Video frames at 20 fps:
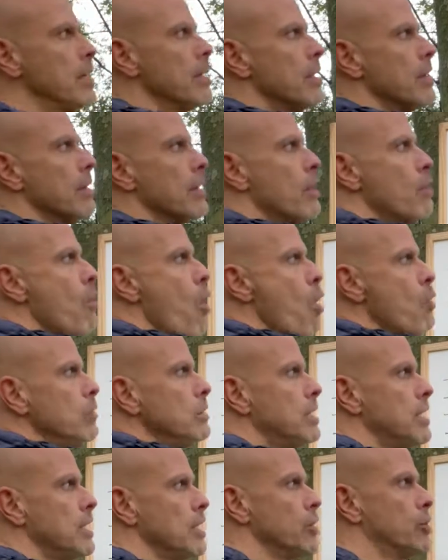their own
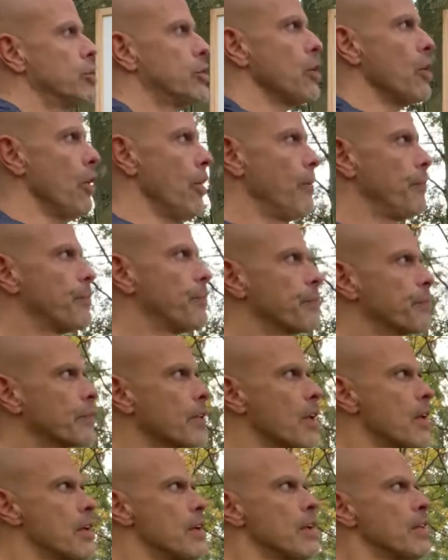teacher.
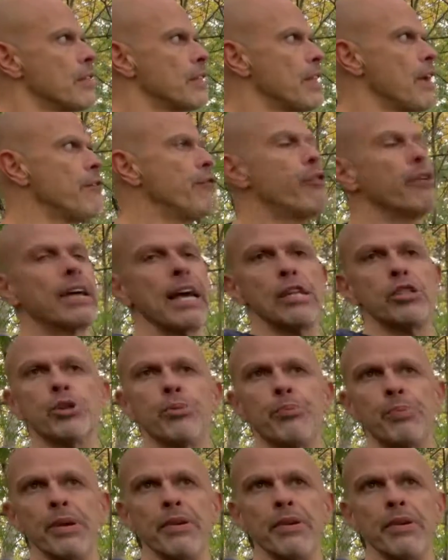They forget to be